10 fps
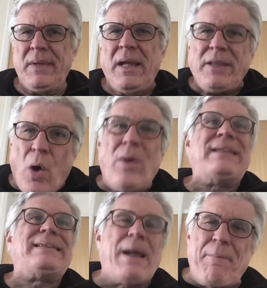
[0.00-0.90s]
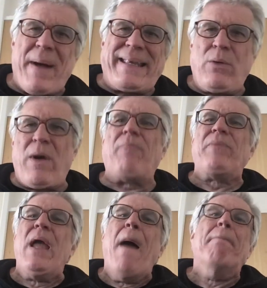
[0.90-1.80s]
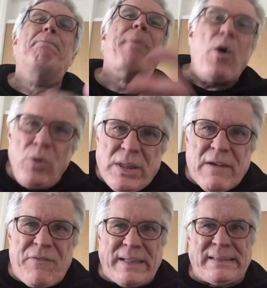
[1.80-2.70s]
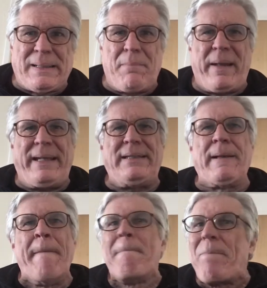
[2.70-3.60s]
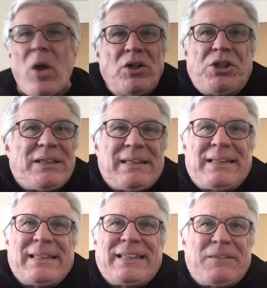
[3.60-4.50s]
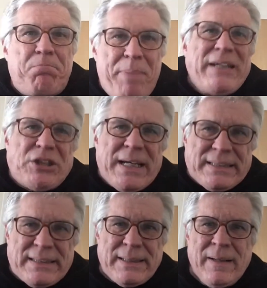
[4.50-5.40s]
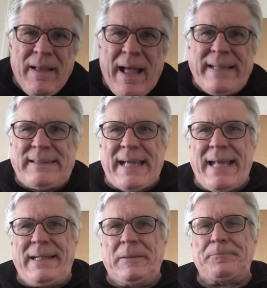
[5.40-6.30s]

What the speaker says: No, somebody, well, both of us somebodies, are just suspicious, I said.